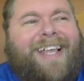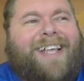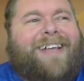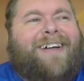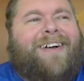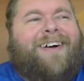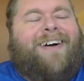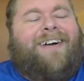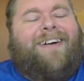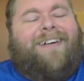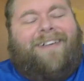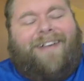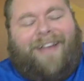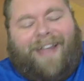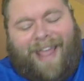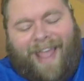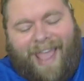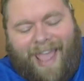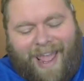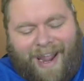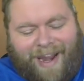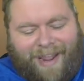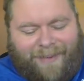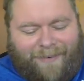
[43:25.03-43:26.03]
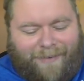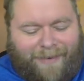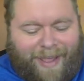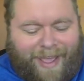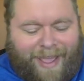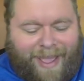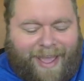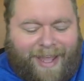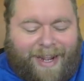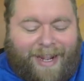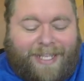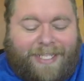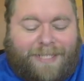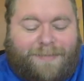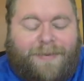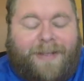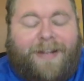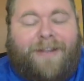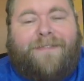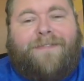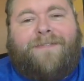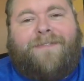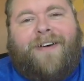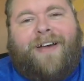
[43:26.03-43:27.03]
All right. Anyway, it has
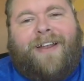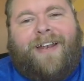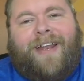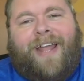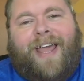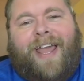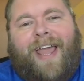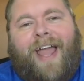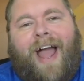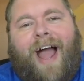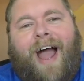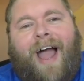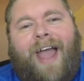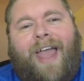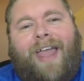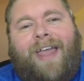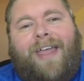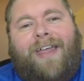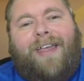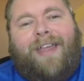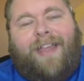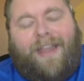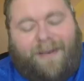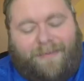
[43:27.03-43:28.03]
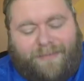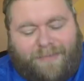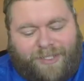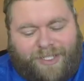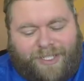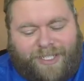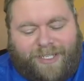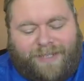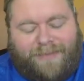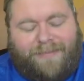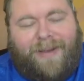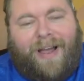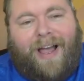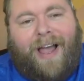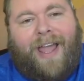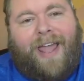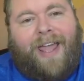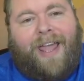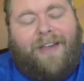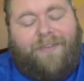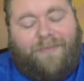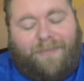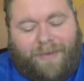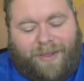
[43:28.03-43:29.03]
been a fun day. I am Jim.
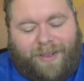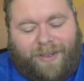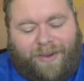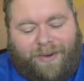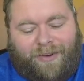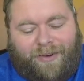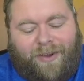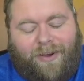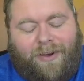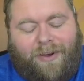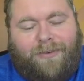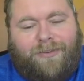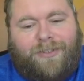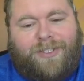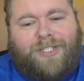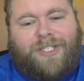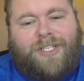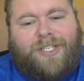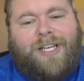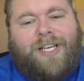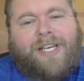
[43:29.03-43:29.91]
I have been your host.